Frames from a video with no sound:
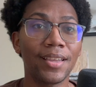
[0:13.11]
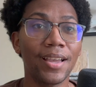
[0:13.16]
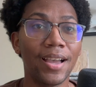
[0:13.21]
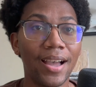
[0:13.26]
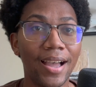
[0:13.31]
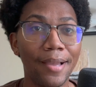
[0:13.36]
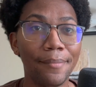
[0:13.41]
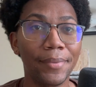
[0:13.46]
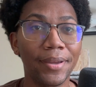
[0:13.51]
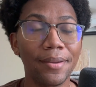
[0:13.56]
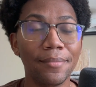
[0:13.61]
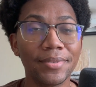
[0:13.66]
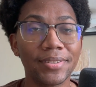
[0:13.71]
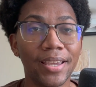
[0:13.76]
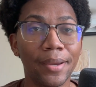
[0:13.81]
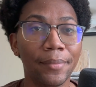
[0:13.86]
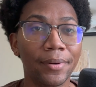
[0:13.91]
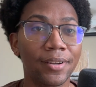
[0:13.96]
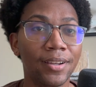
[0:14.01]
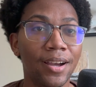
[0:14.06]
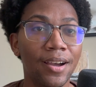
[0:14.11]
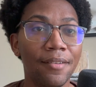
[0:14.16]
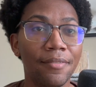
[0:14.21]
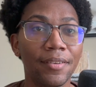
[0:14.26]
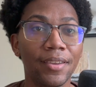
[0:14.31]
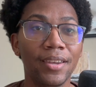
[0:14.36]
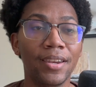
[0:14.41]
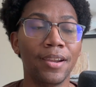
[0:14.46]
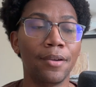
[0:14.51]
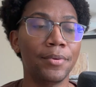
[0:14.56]
Hi, my name is Cameron Coffey,
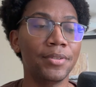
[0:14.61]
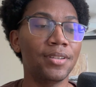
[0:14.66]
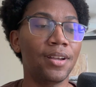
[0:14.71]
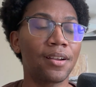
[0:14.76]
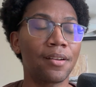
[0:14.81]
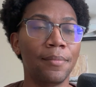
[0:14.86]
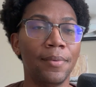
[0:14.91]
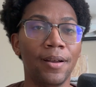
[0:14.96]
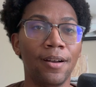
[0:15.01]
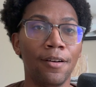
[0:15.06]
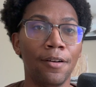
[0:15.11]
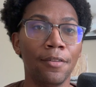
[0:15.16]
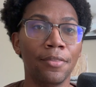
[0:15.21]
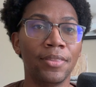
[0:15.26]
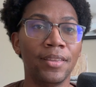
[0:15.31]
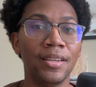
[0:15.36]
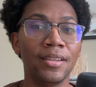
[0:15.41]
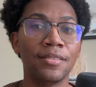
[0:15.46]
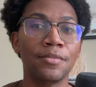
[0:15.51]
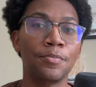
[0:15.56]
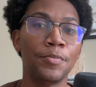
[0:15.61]
and here we talk about all things